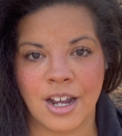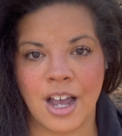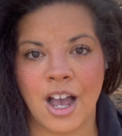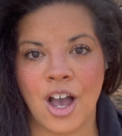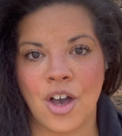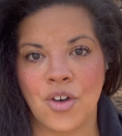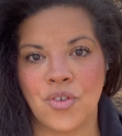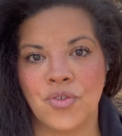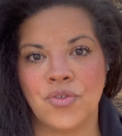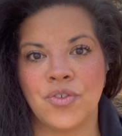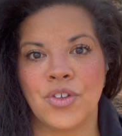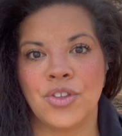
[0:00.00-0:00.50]

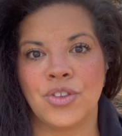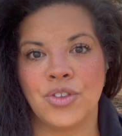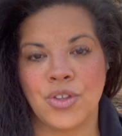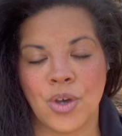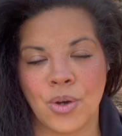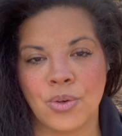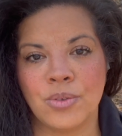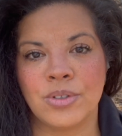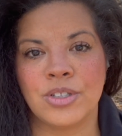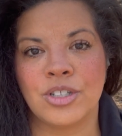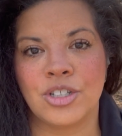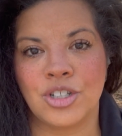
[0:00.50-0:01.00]
of
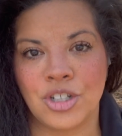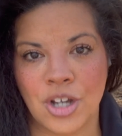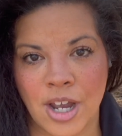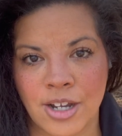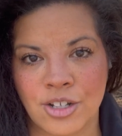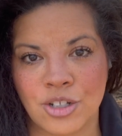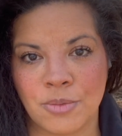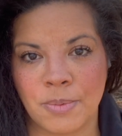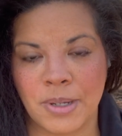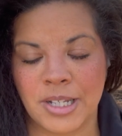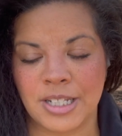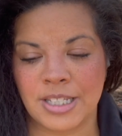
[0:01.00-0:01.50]
those
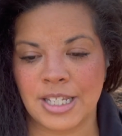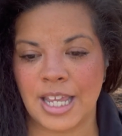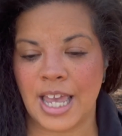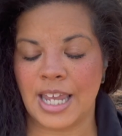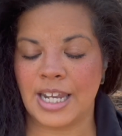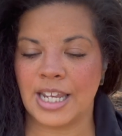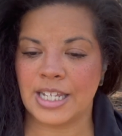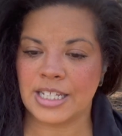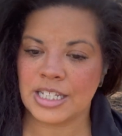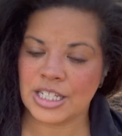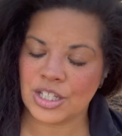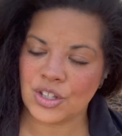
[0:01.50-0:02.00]
judgments, and
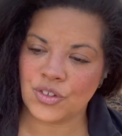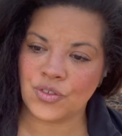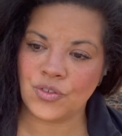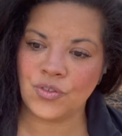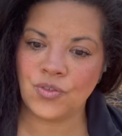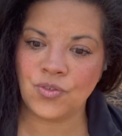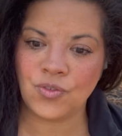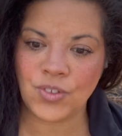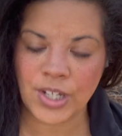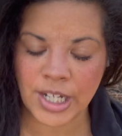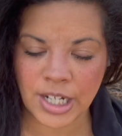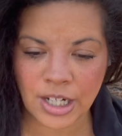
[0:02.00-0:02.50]
it's the
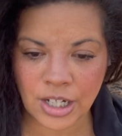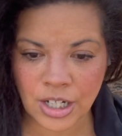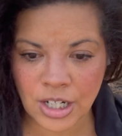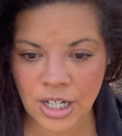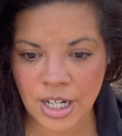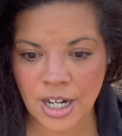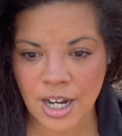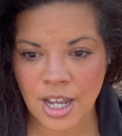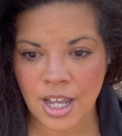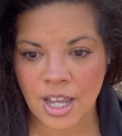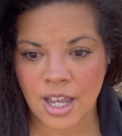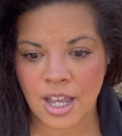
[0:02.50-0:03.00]

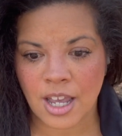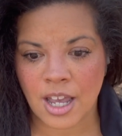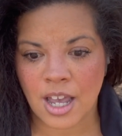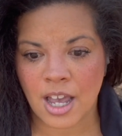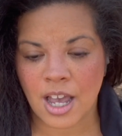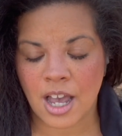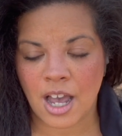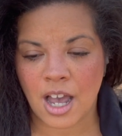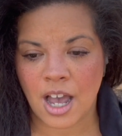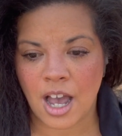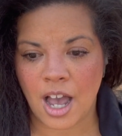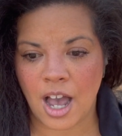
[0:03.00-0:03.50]
fear
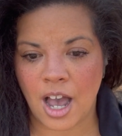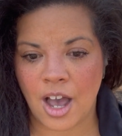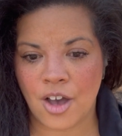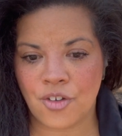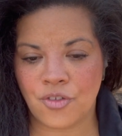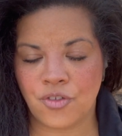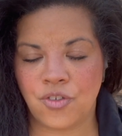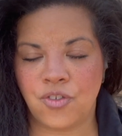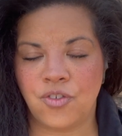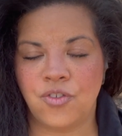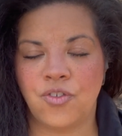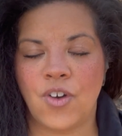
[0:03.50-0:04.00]
of
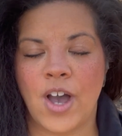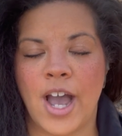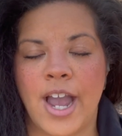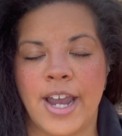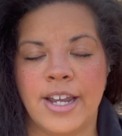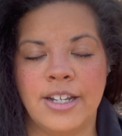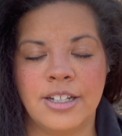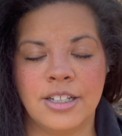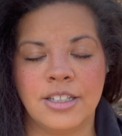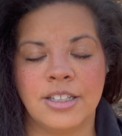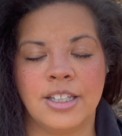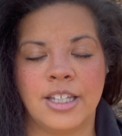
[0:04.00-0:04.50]

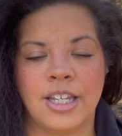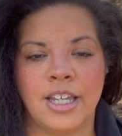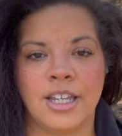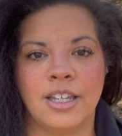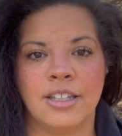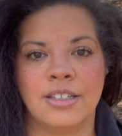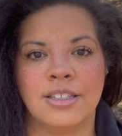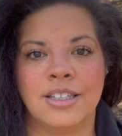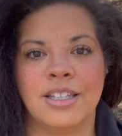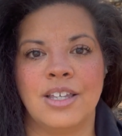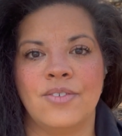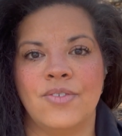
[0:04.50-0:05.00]

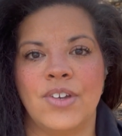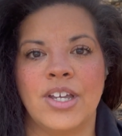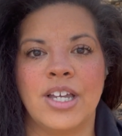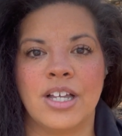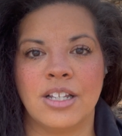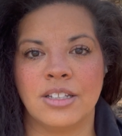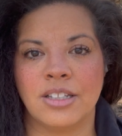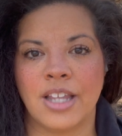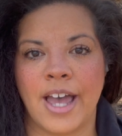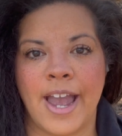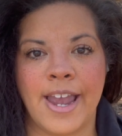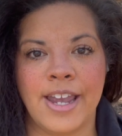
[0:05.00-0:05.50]
finally living
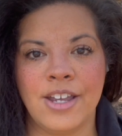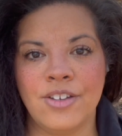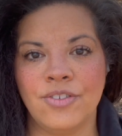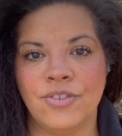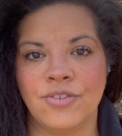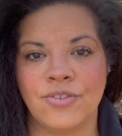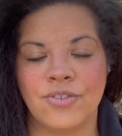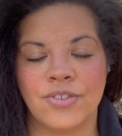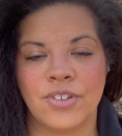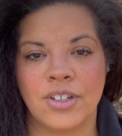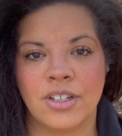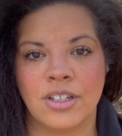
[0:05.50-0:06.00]
a
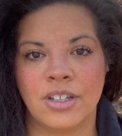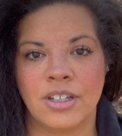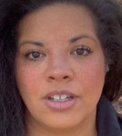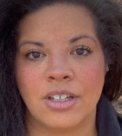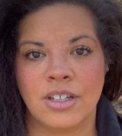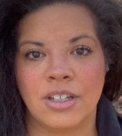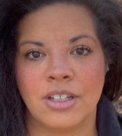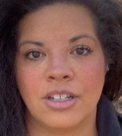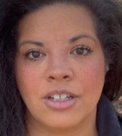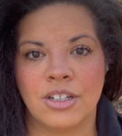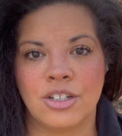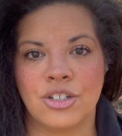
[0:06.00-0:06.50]
life
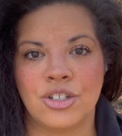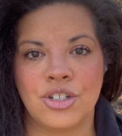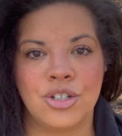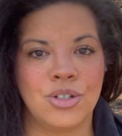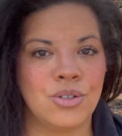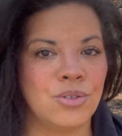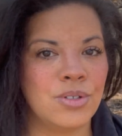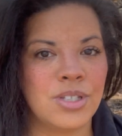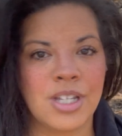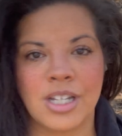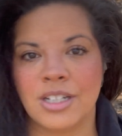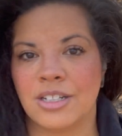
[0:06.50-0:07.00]

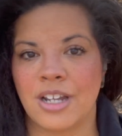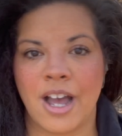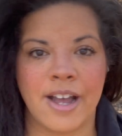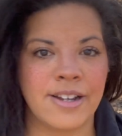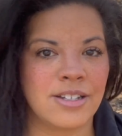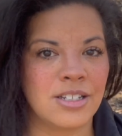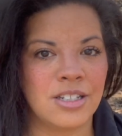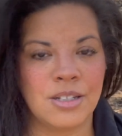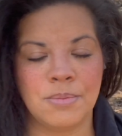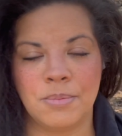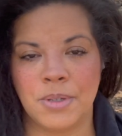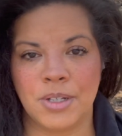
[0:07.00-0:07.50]
choosing
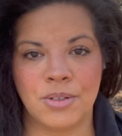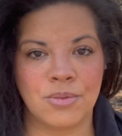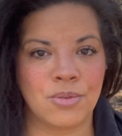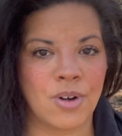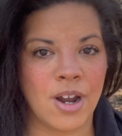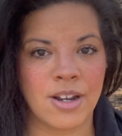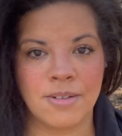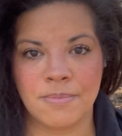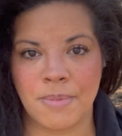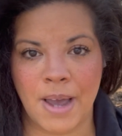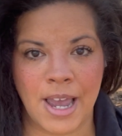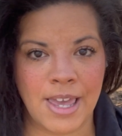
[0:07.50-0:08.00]
not to be
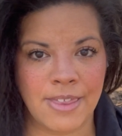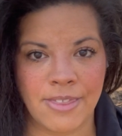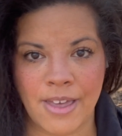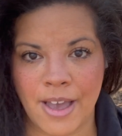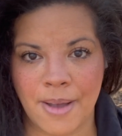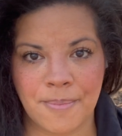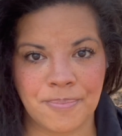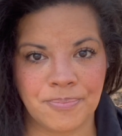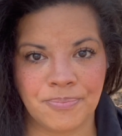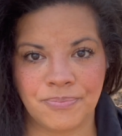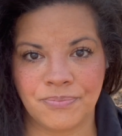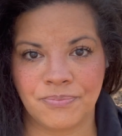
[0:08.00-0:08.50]
run by
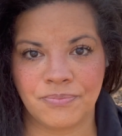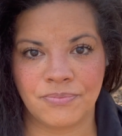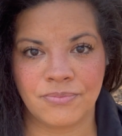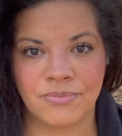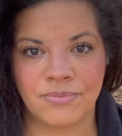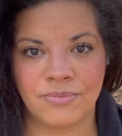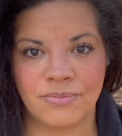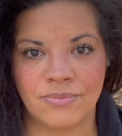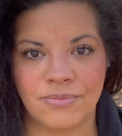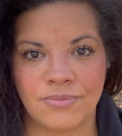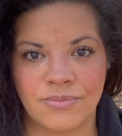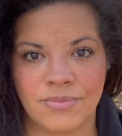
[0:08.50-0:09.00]
them.
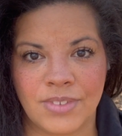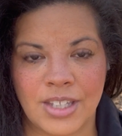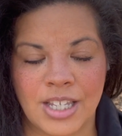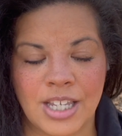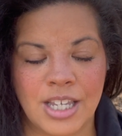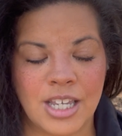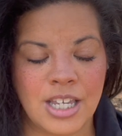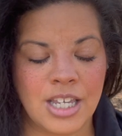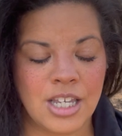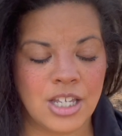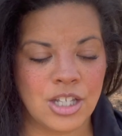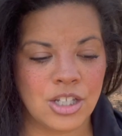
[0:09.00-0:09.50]

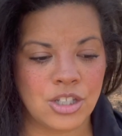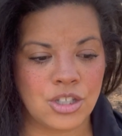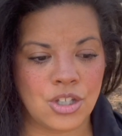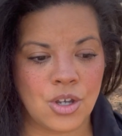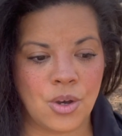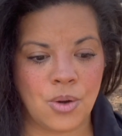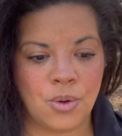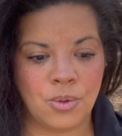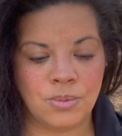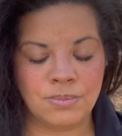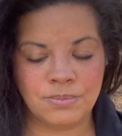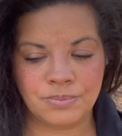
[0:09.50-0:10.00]

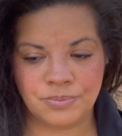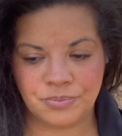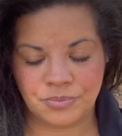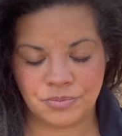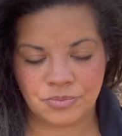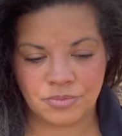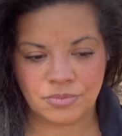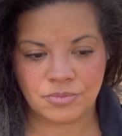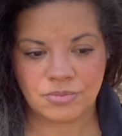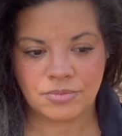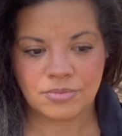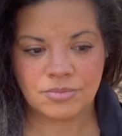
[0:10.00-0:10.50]
So,
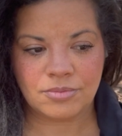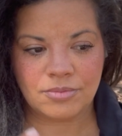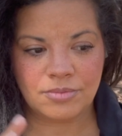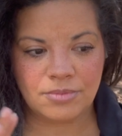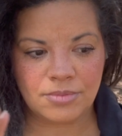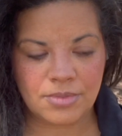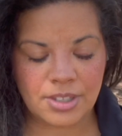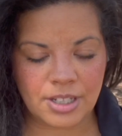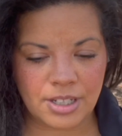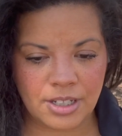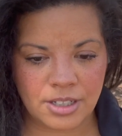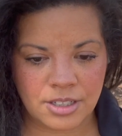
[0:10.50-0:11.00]

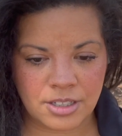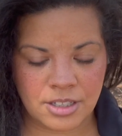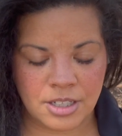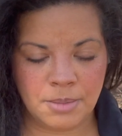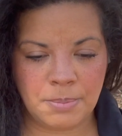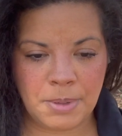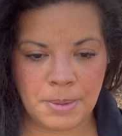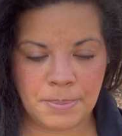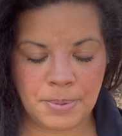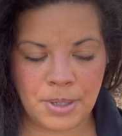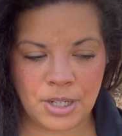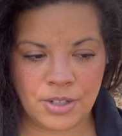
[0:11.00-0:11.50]
to
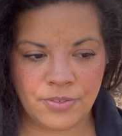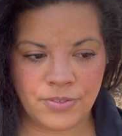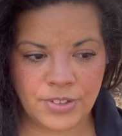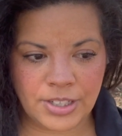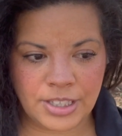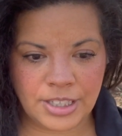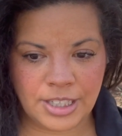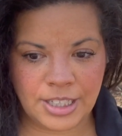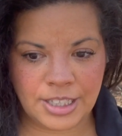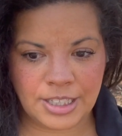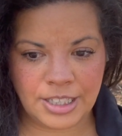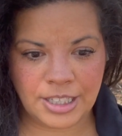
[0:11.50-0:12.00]
be
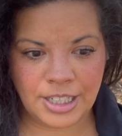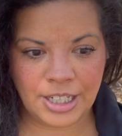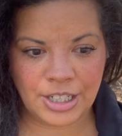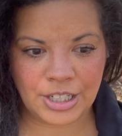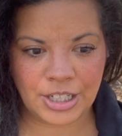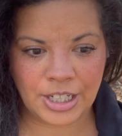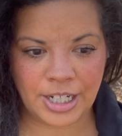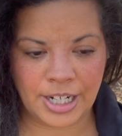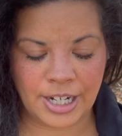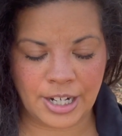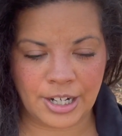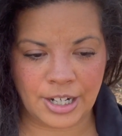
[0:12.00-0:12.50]
perfectly
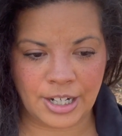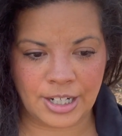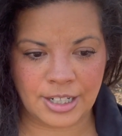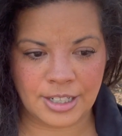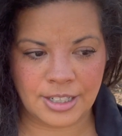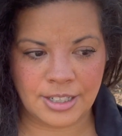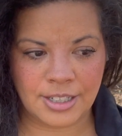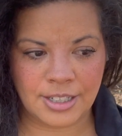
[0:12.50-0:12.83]
clear here,